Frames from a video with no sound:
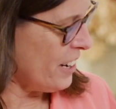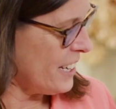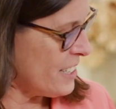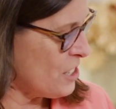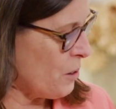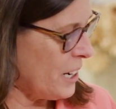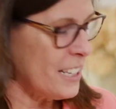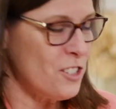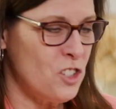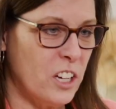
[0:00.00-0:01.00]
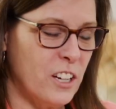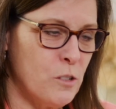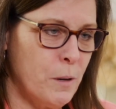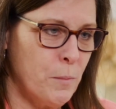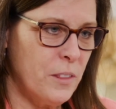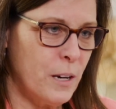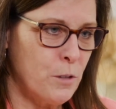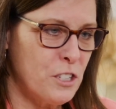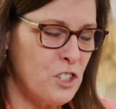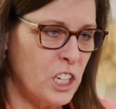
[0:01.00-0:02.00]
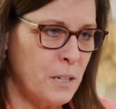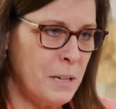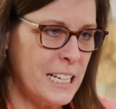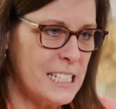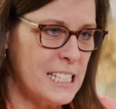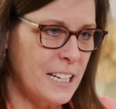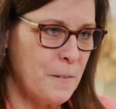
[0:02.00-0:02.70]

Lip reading: he is doing a jig. Do you remember what that word jig means?